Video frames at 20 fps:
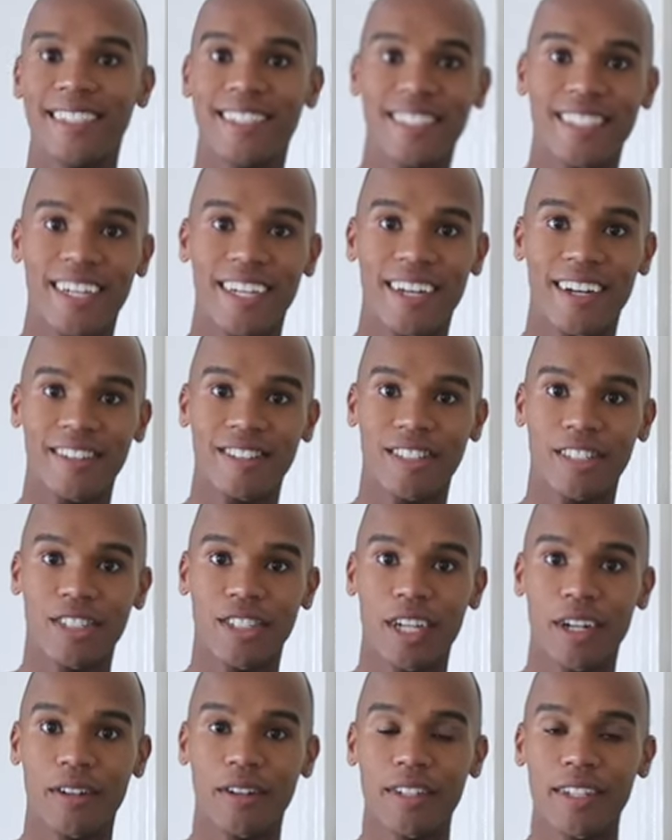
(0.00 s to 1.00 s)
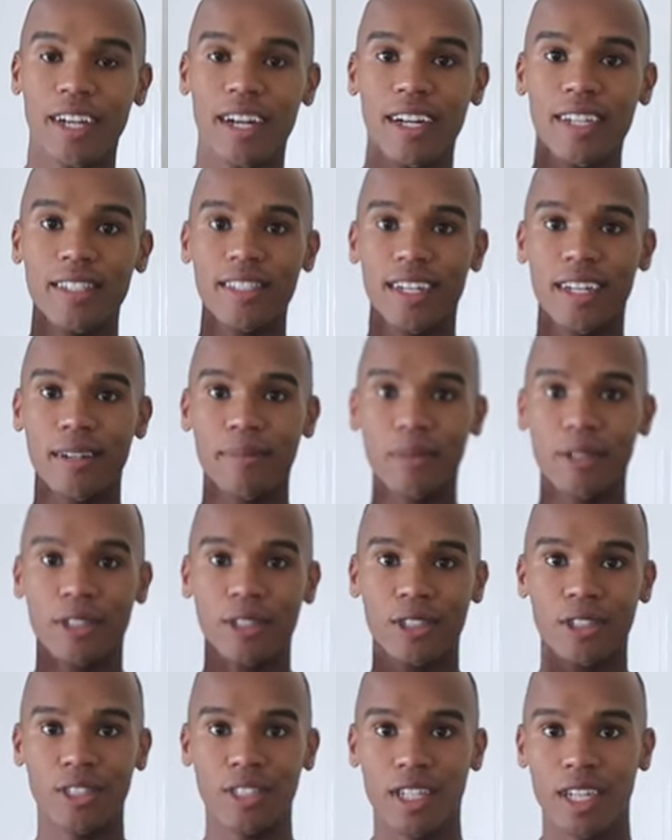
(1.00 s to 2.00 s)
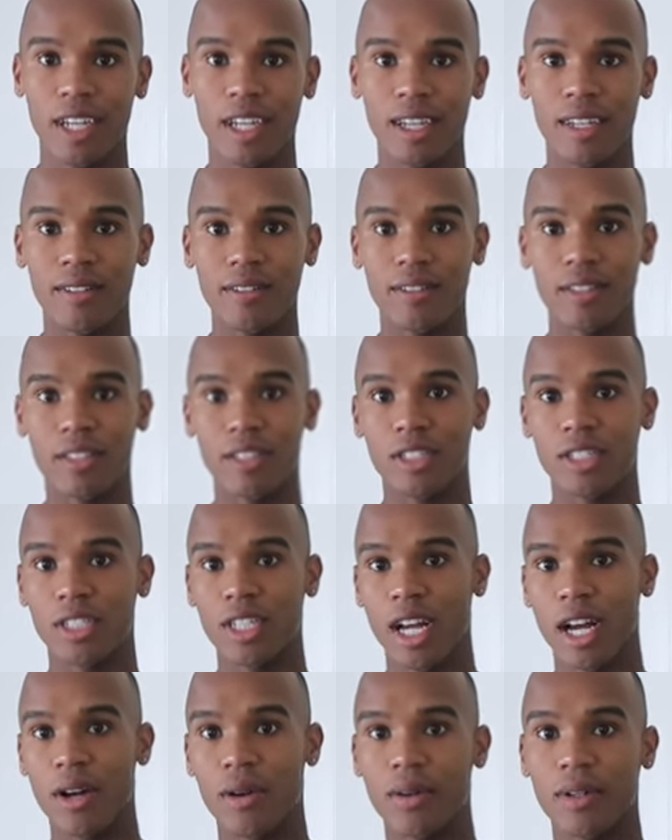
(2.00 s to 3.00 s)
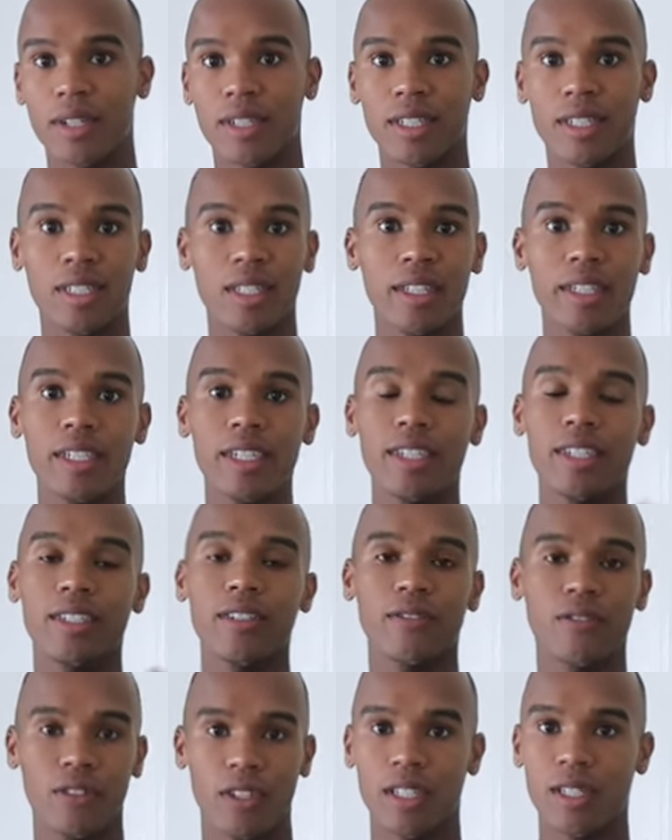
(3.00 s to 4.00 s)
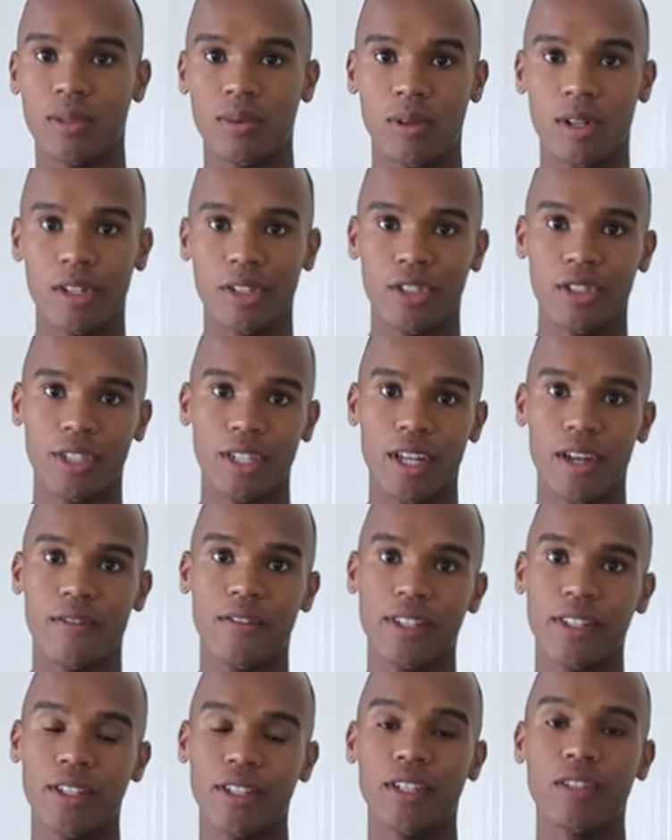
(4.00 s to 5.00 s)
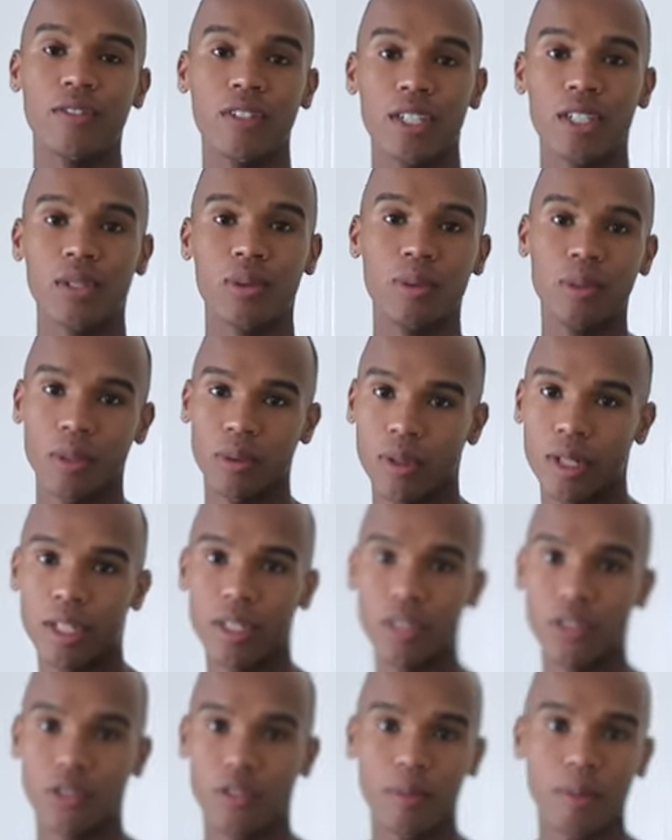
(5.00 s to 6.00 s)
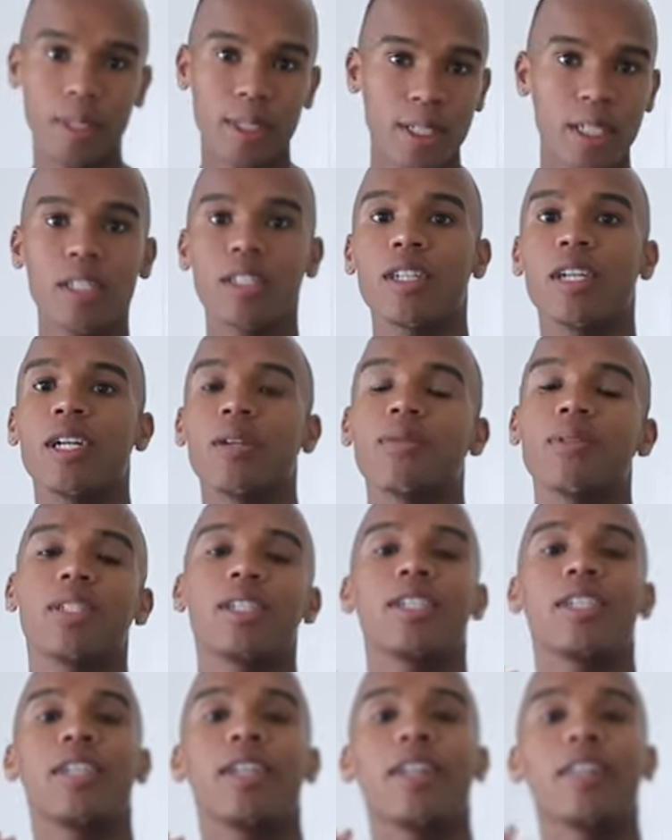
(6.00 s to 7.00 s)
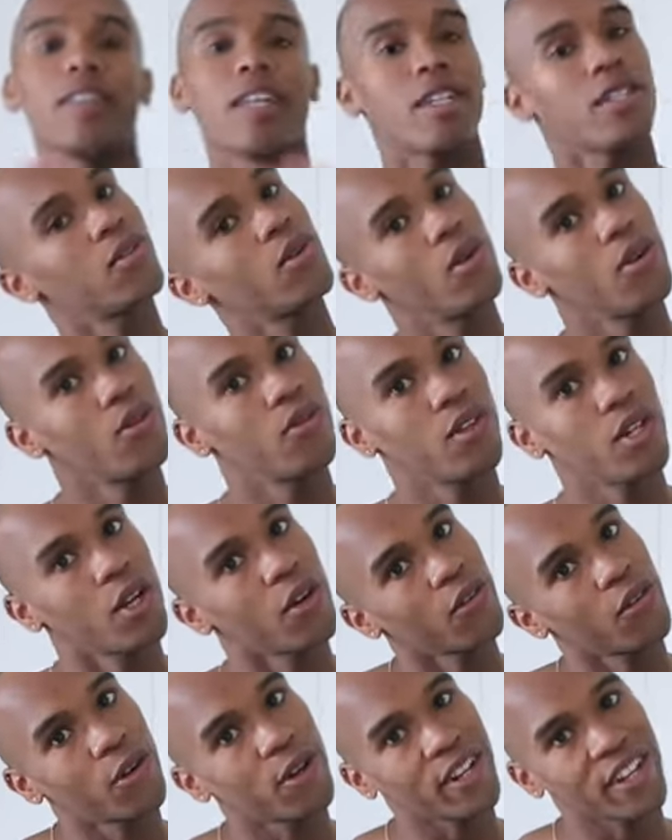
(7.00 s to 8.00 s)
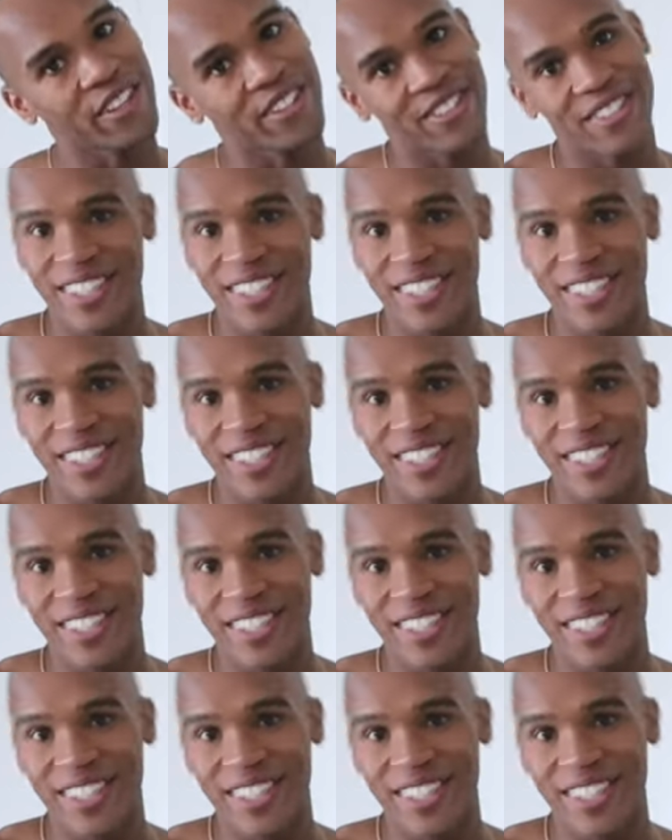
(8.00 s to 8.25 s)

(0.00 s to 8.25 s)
just got out of the shower, you guys. I'm all shaved, showered, clean, face wash and everything. If you guys are wondering what I use for my skincare routine, that is a whole video for another